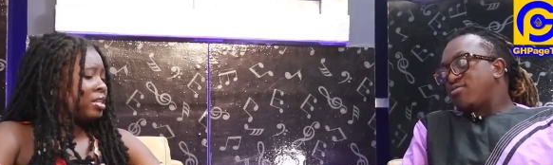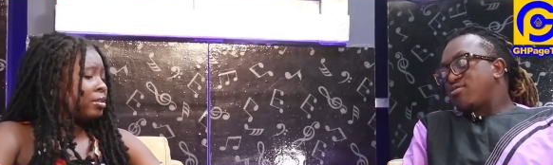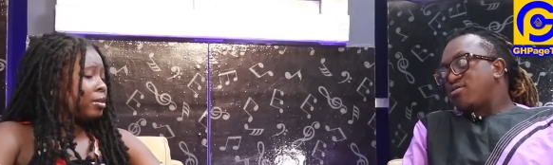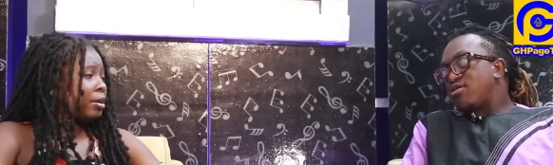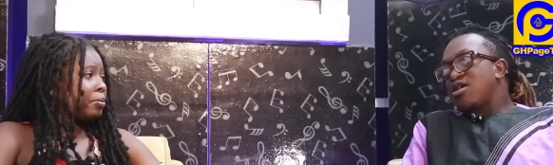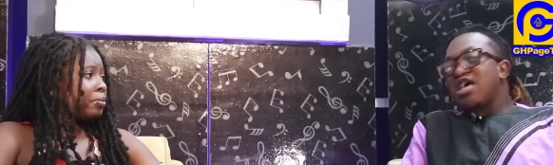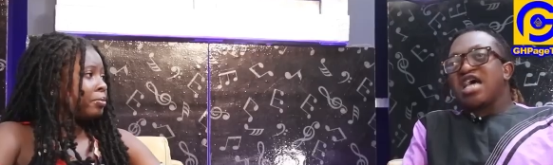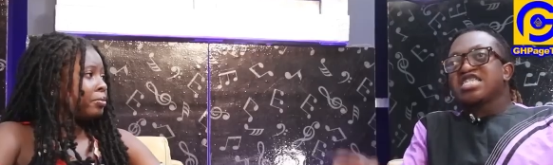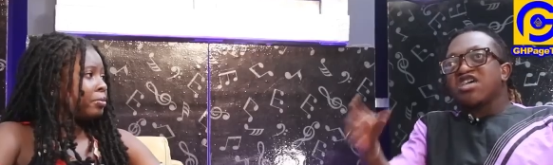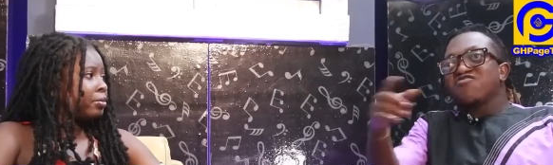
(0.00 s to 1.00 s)
Speaker 1: didn't hear.
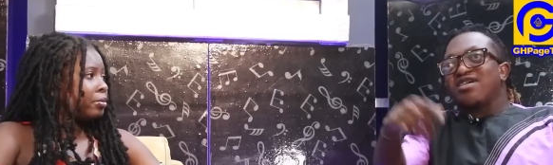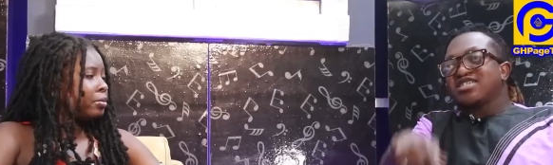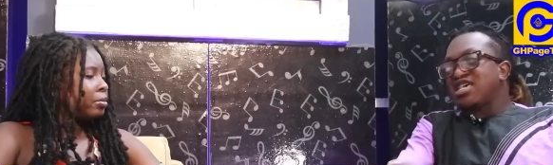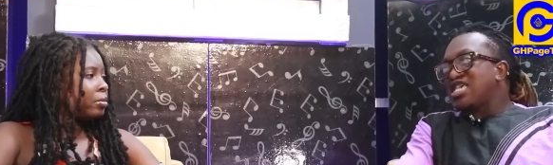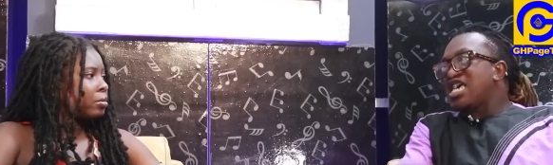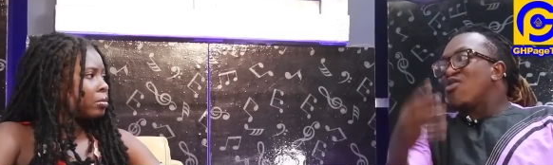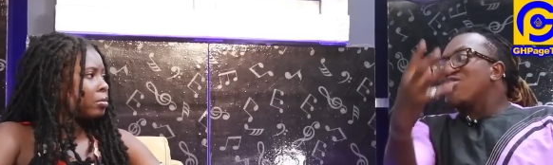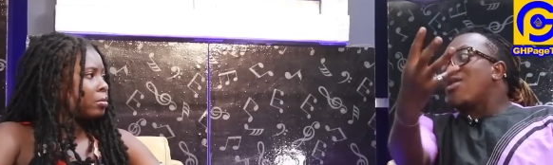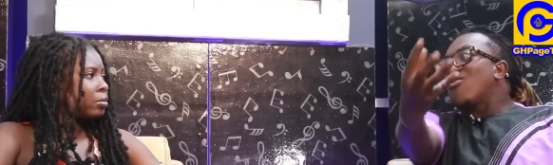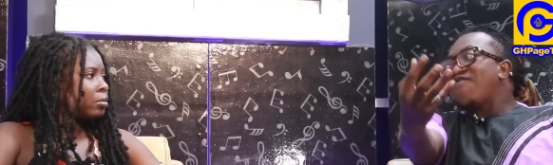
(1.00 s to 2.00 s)
Speaker 2: And Yajumacha said, I would
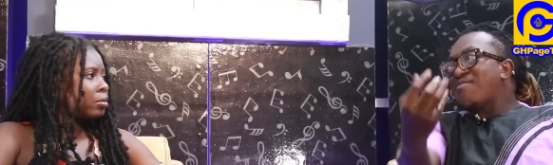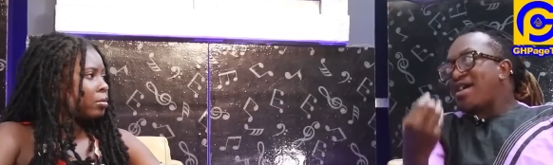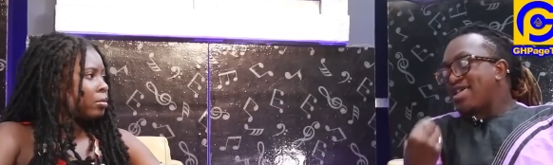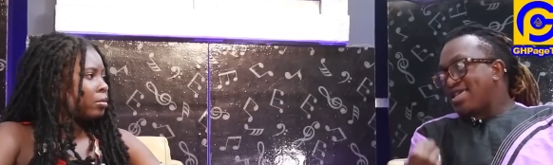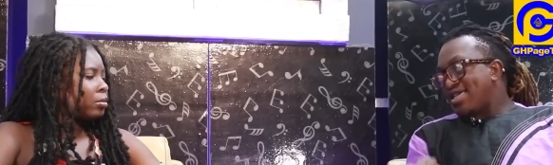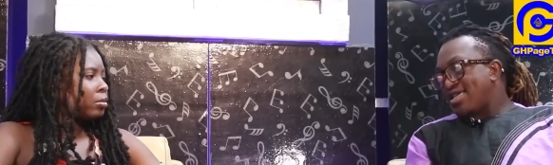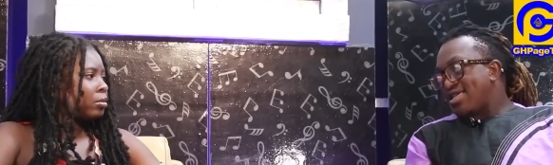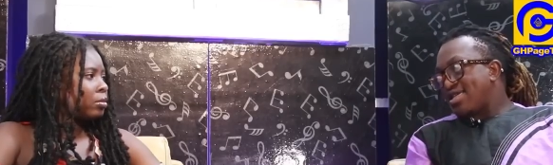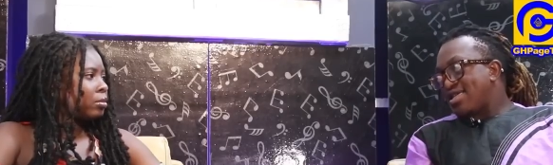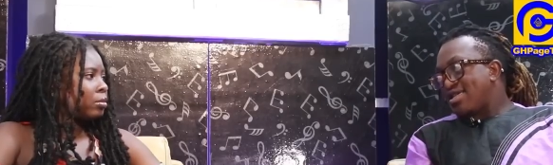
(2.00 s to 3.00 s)
not cough by.
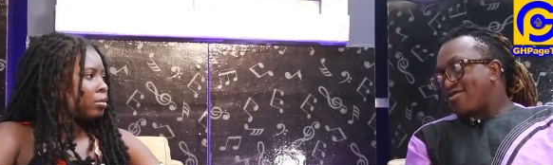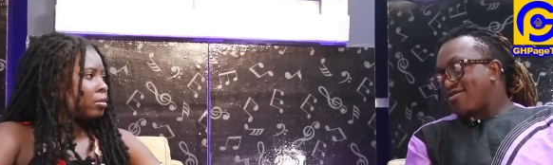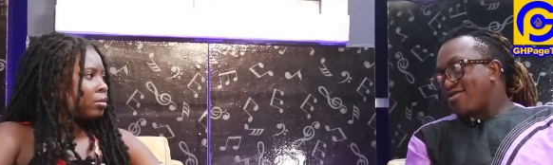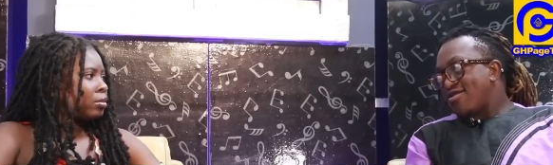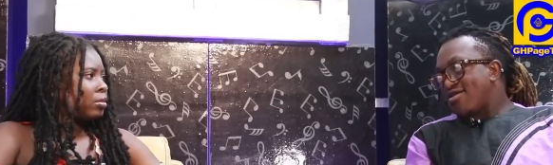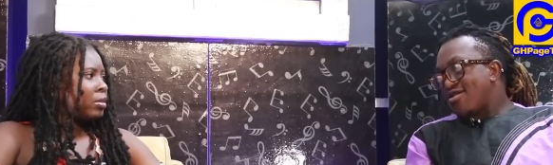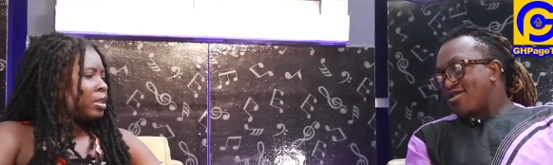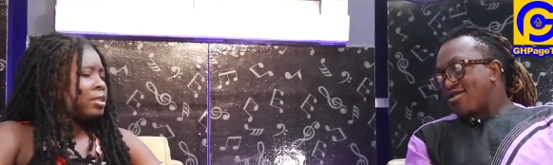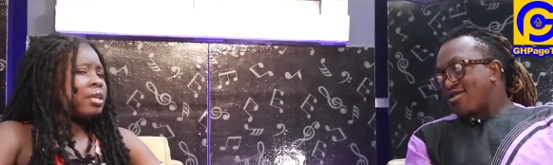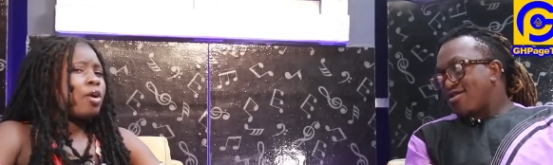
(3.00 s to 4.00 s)

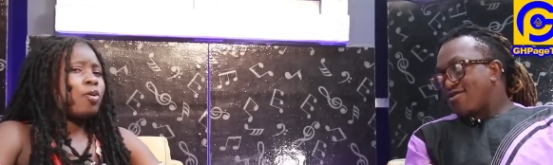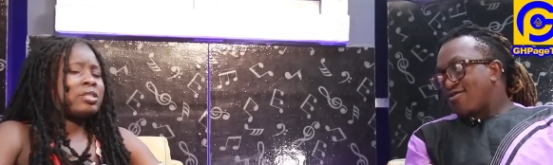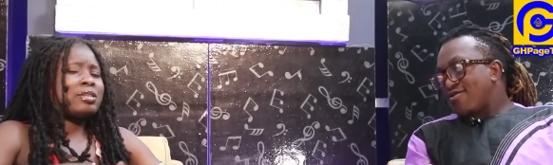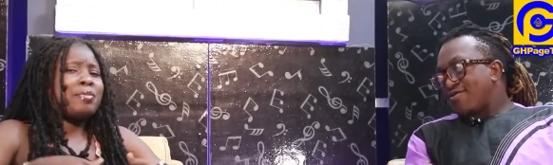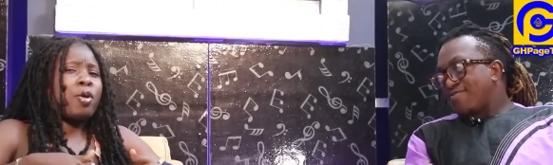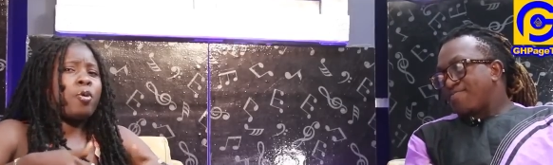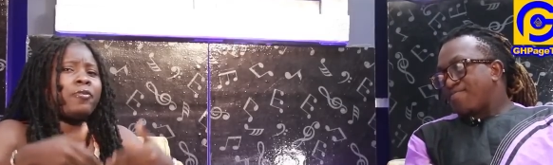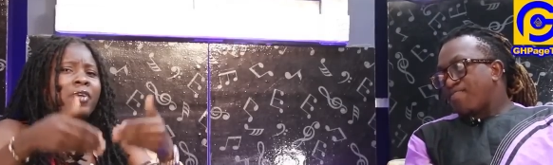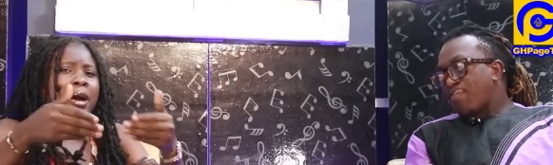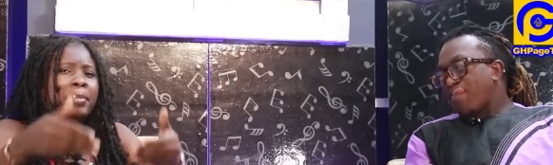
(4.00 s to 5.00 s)
Speaker 1: Sir or Sima
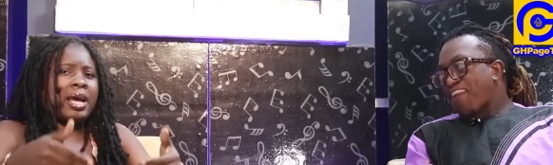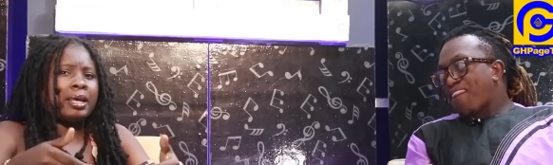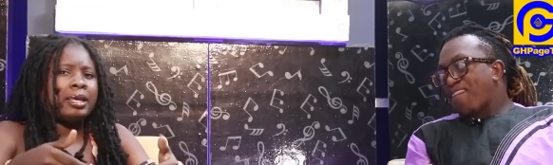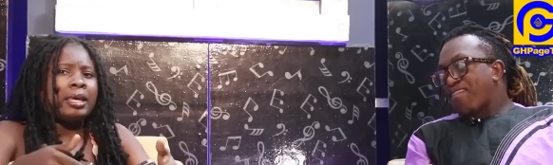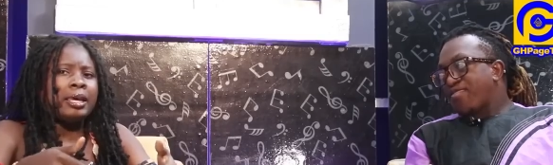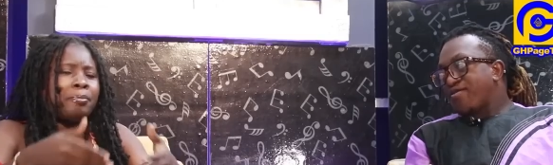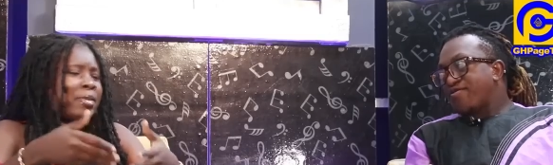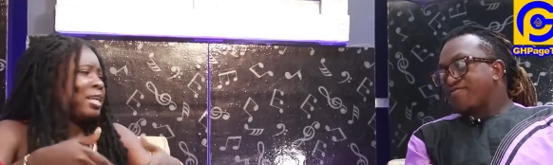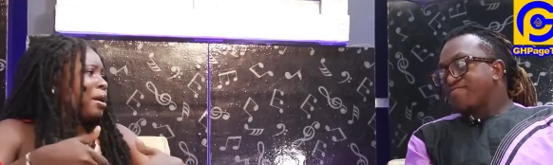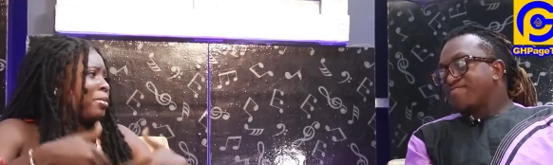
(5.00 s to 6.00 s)
Cofaba.
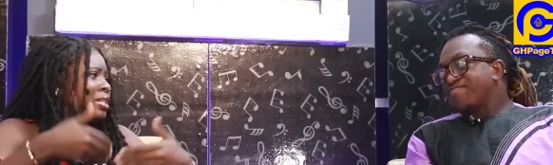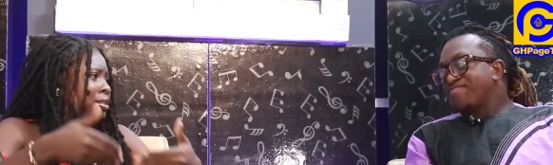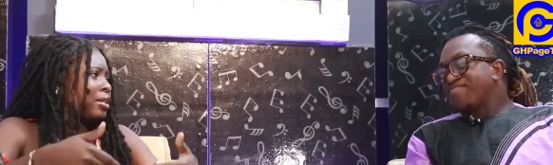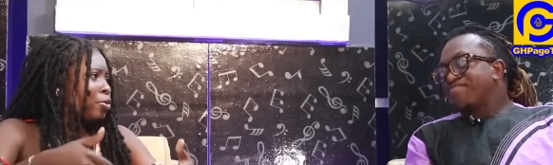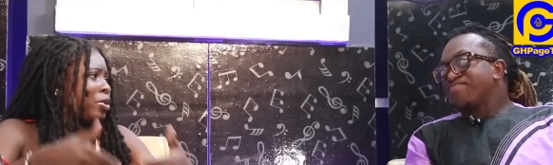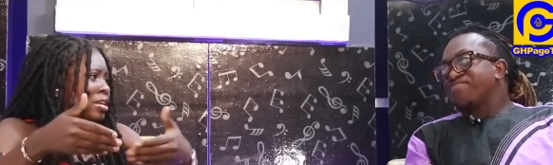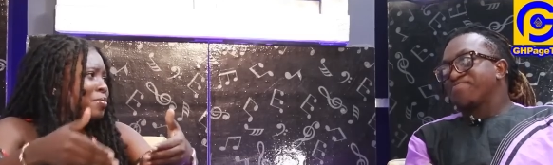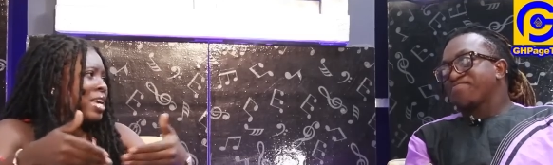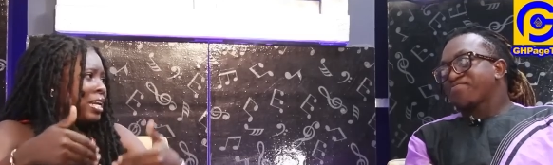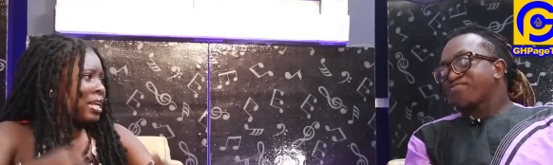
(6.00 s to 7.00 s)
Men I may say one name
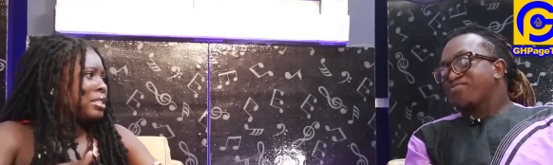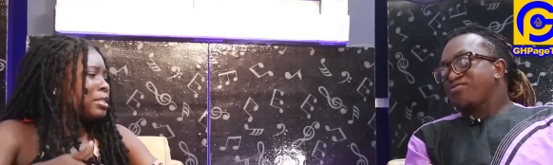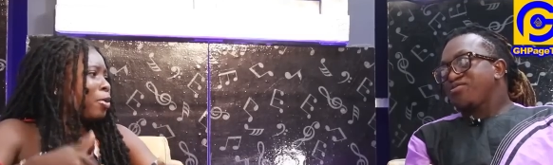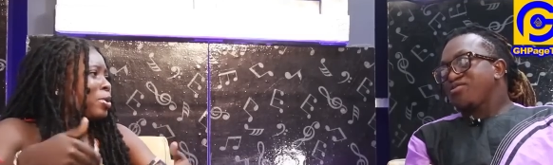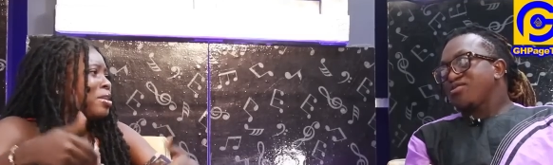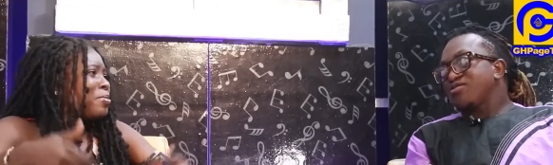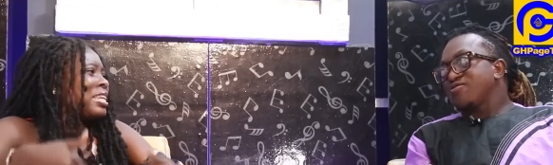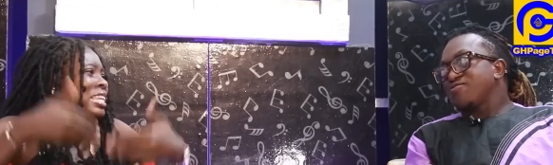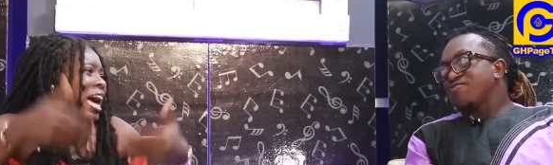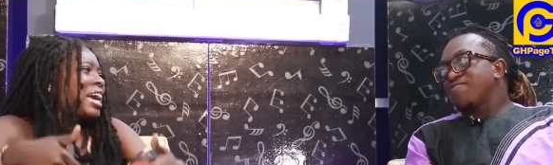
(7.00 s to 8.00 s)
ya dance, so one
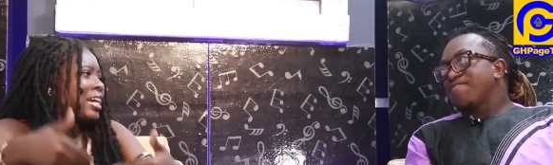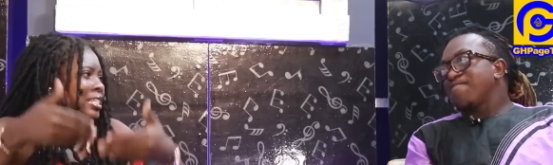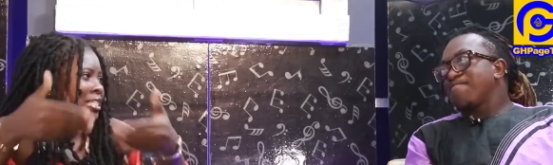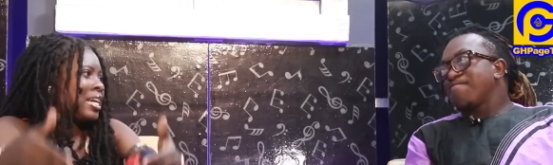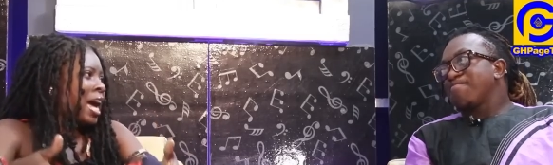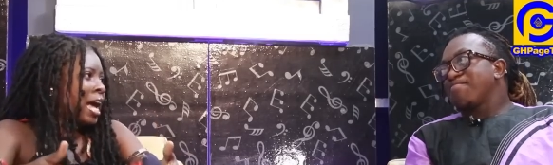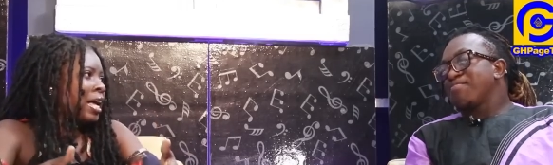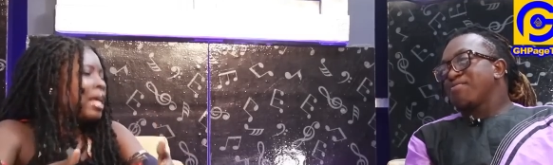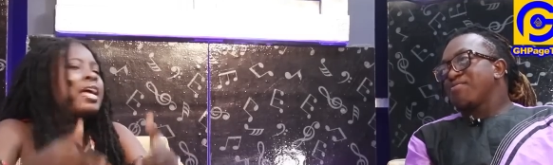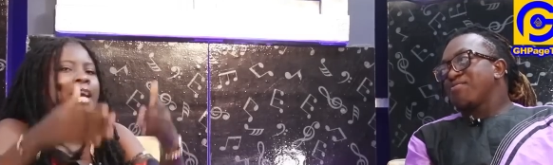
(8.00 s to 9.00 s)
name nigh a dear,
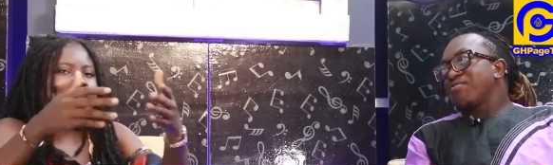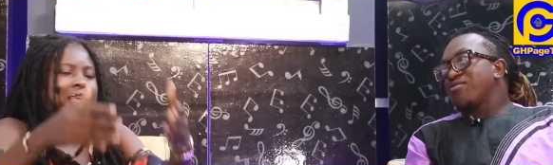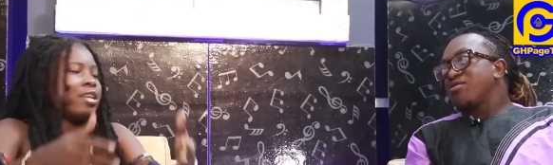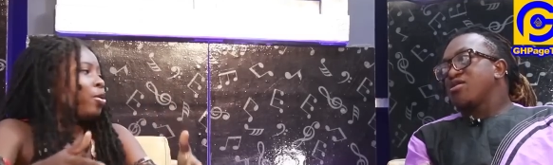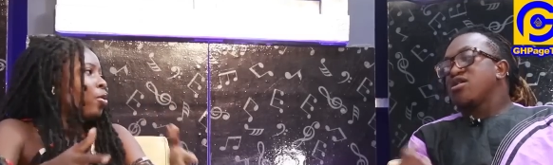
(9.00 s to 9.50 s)
and then a